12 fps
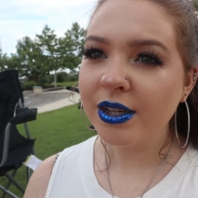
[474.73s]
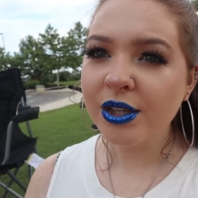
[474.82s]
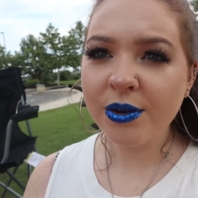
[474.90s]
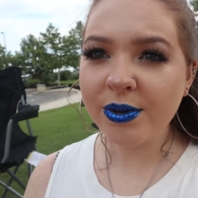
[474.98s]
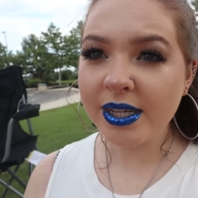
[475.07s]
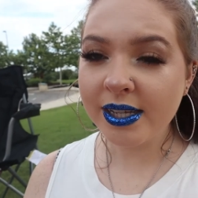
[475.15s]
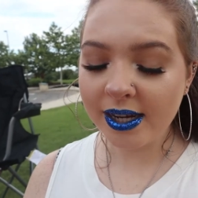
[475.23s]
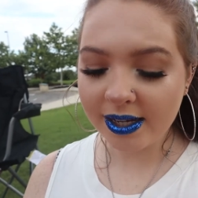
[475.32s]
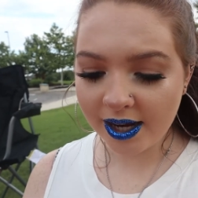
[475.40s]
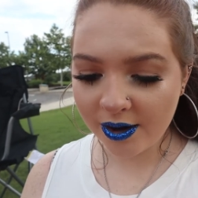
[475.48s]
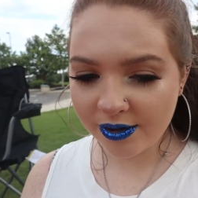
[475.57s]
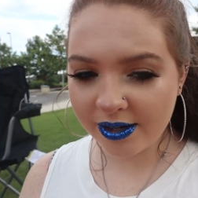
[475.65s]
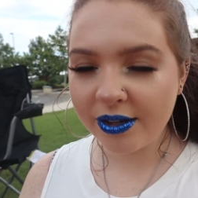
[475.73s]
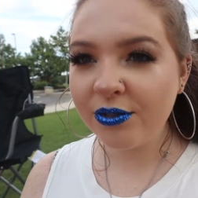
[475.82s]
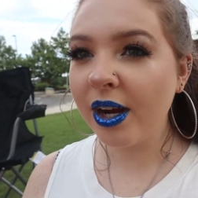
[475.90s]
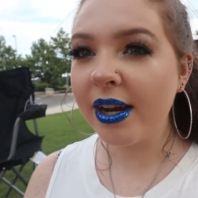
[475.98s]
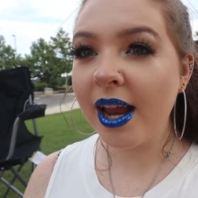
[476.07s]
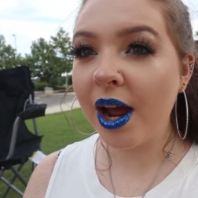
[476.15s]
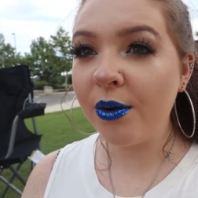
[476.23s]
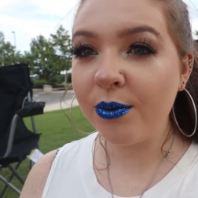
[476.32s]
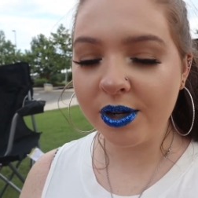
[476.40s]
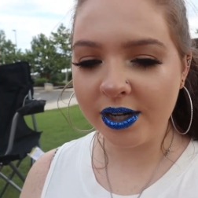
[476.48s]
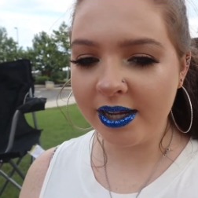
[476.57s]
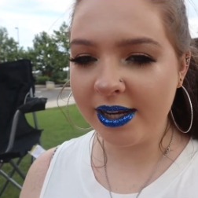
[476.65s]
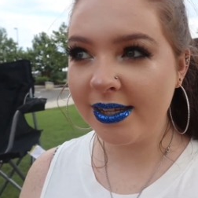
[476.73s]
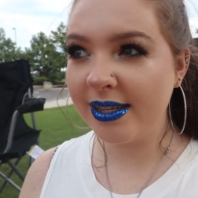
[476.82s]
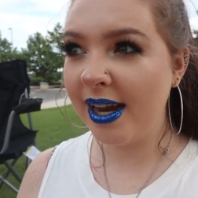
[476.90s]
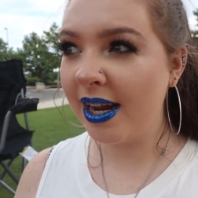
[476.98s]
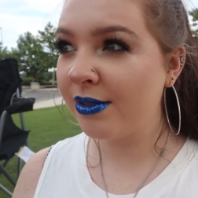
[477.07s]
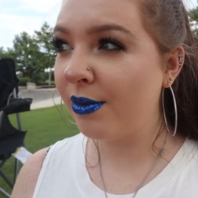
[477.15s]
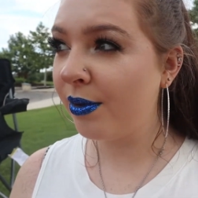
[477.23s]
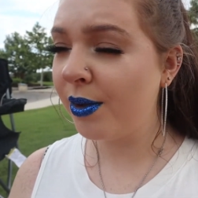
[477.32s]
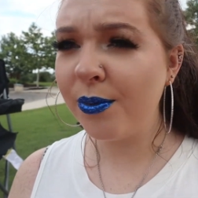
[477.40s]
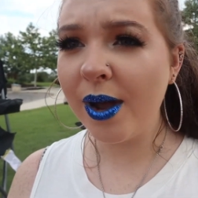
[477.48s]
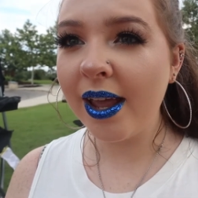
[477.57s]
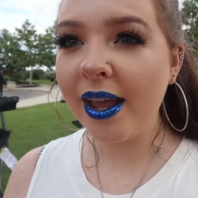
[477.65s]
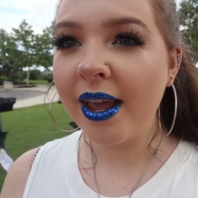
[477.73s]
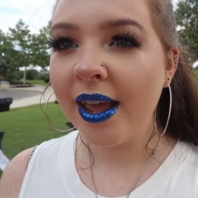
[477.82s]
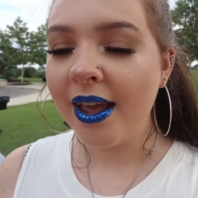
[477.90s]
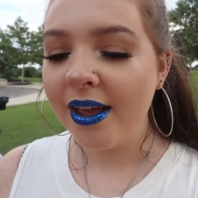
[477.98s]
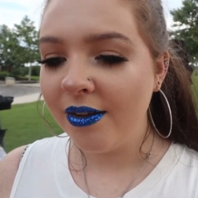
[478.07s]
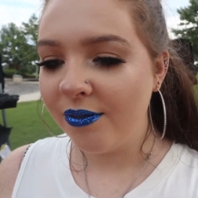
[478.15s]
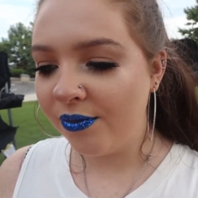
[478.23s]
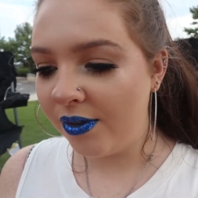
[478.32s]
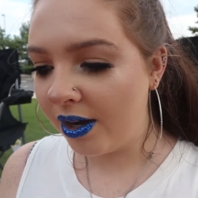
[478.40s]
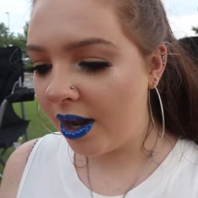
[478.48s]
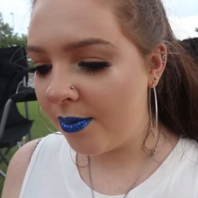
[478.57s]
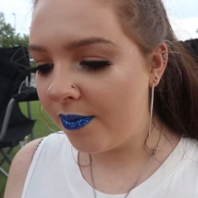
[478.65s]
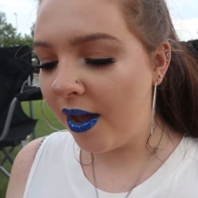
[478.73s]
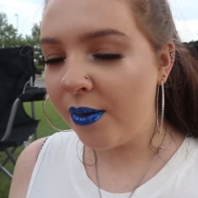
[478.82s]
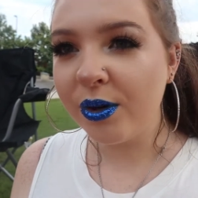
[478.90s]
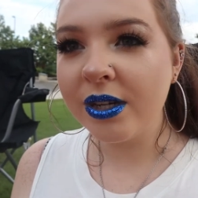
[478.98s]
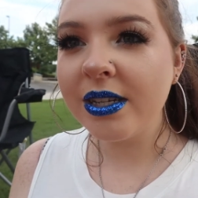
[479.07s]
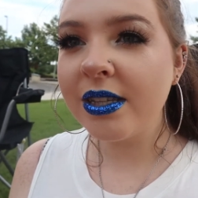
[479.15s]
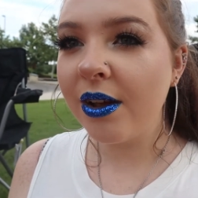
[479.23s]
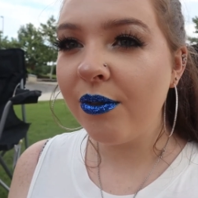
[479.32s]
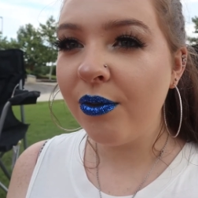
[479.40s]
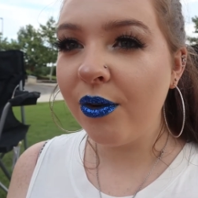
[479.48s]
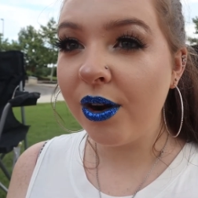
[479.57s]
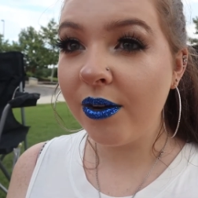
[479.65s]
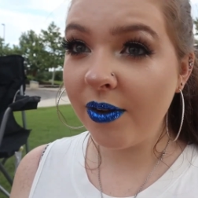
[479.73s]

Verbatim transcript: So we're sitting down right now, we're eating snacks while we wait for a couple of hours for